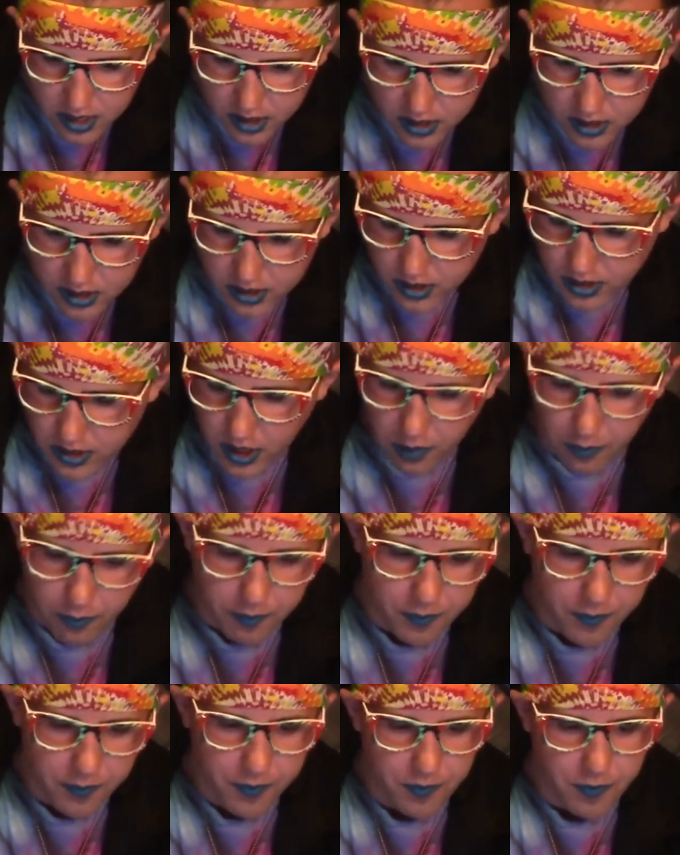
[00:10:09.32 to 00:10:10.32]
So,
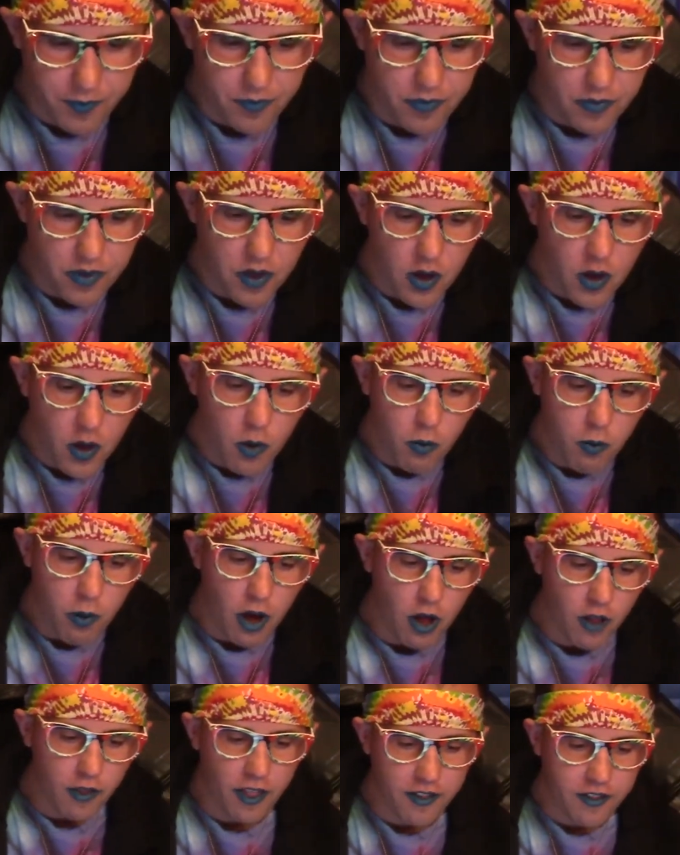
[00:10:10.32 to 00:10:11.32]

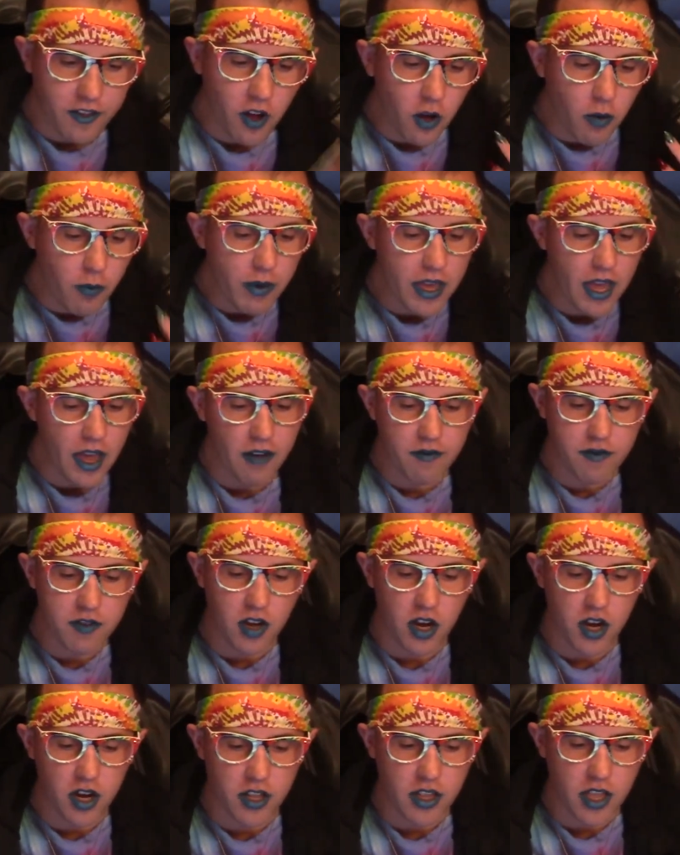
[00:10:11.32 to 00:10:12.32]
well, that's all we have
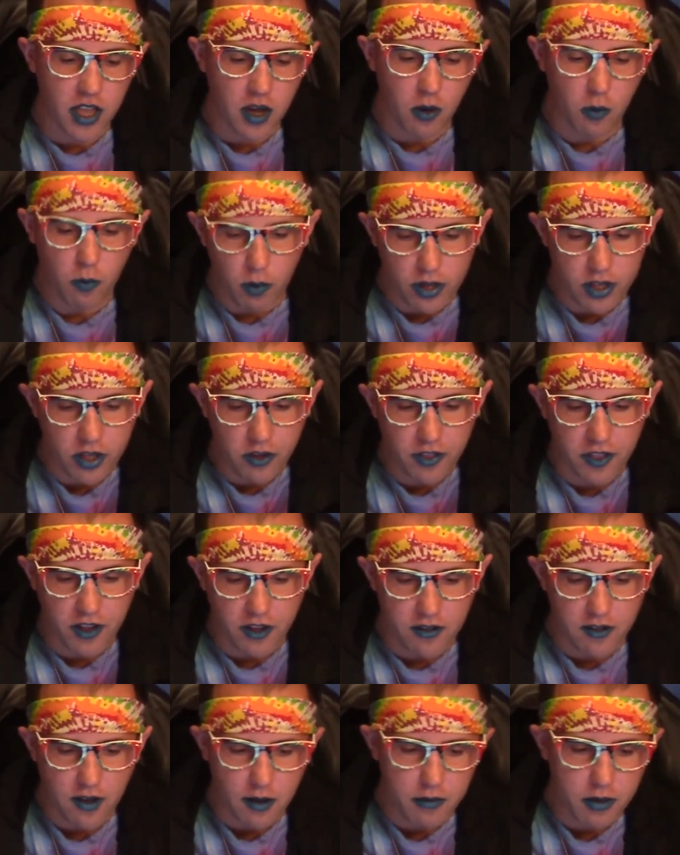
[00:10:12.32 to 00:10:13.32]
done. What do you
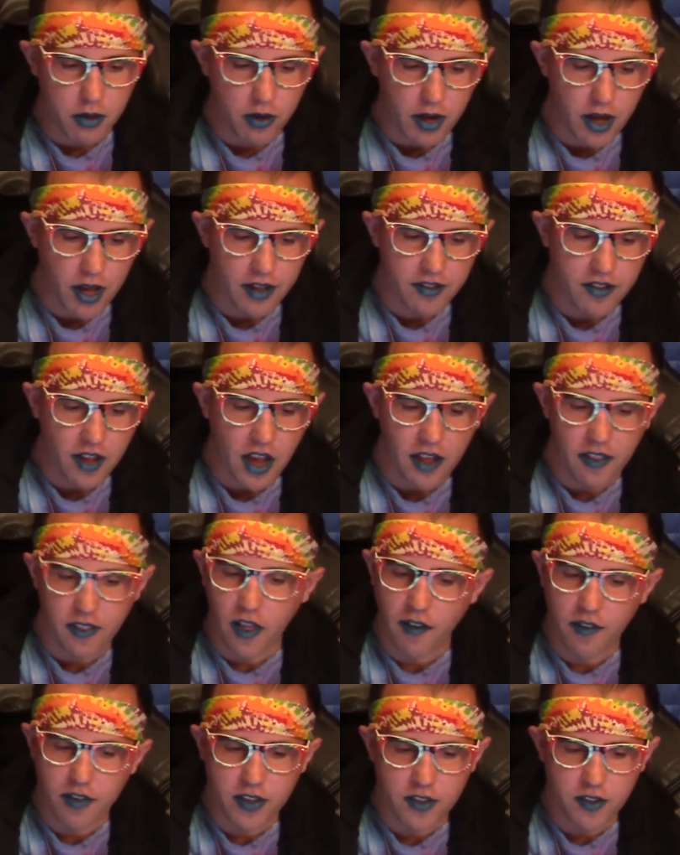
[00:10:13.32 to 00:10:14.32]
think, Domino asks. I
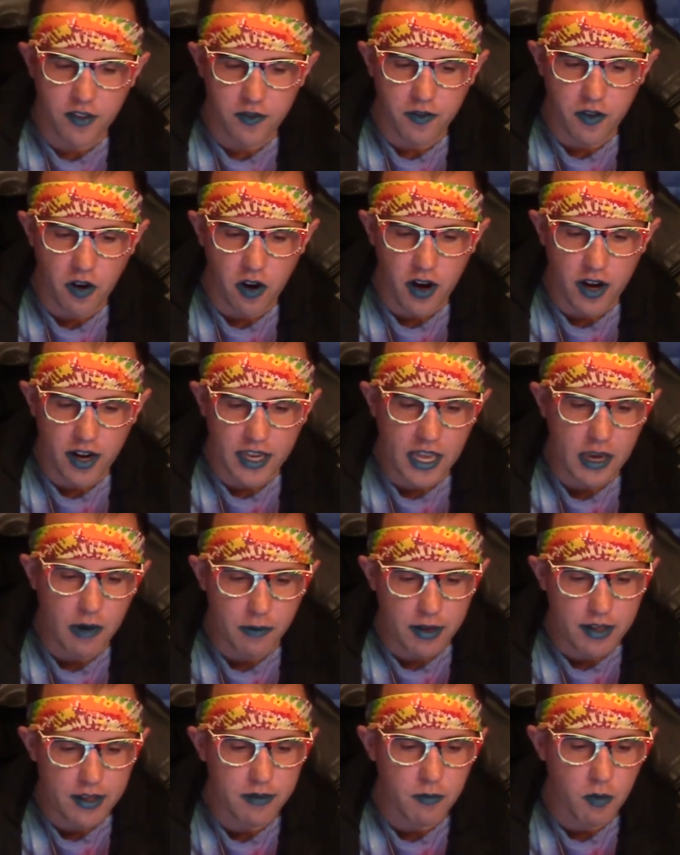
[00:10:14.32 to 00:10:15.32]
love it so far. I can't
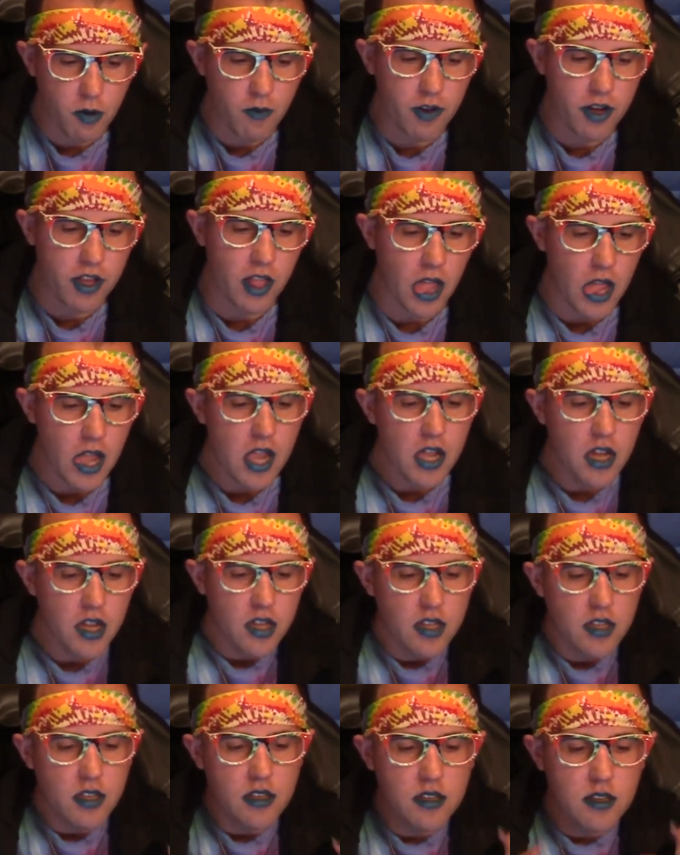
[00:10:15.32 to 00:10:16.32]
wait to move in.
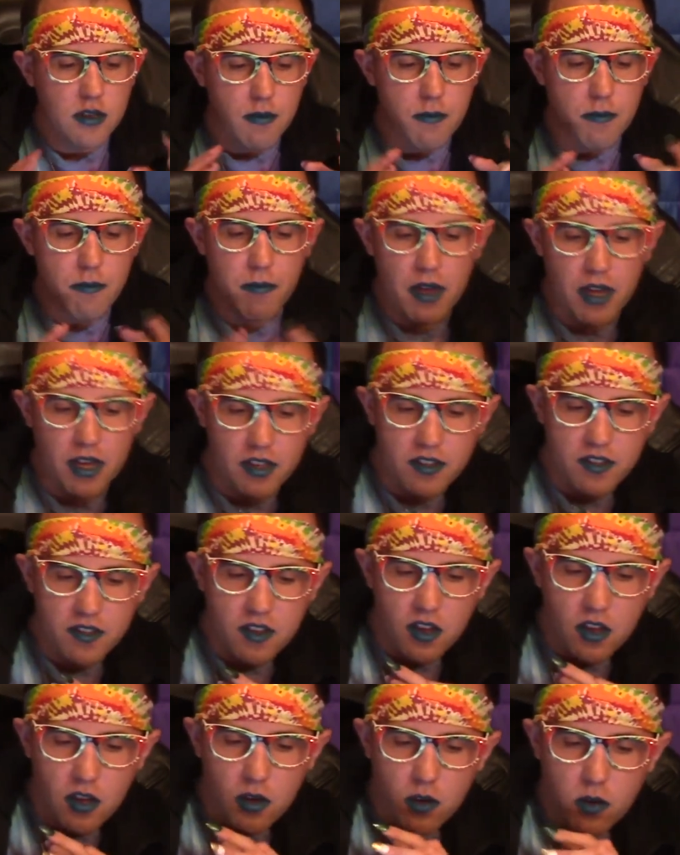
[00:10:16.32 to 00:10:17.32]
Mixed,
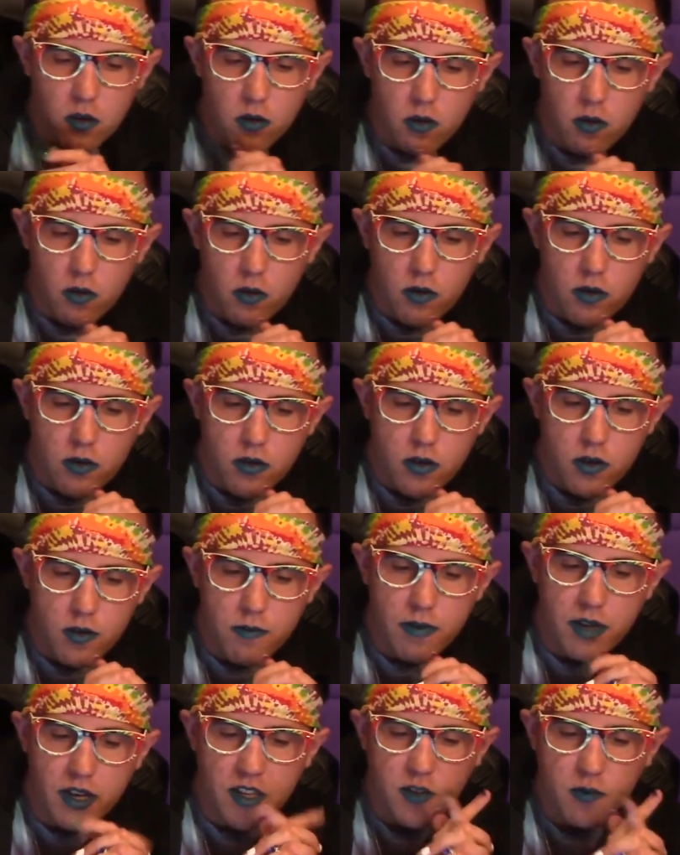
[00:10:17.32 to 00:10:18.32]

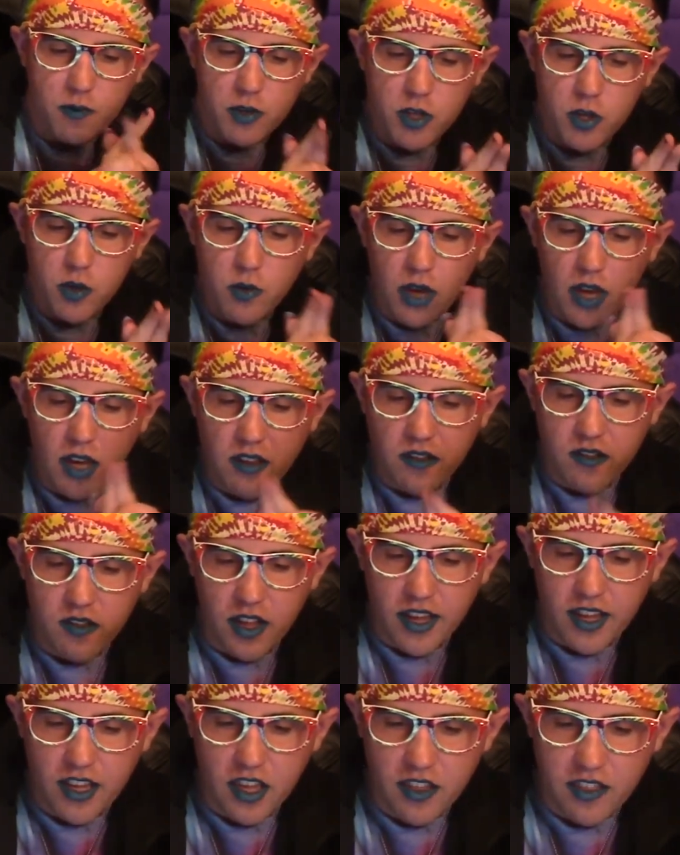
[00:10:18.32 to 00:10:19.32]
would you guys
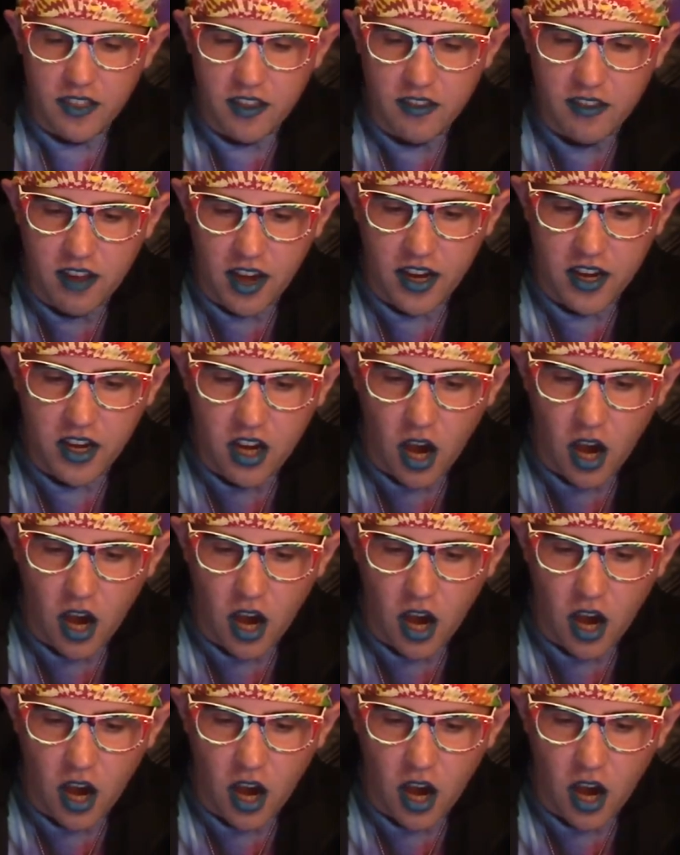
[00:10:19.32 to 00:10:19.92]
like the deck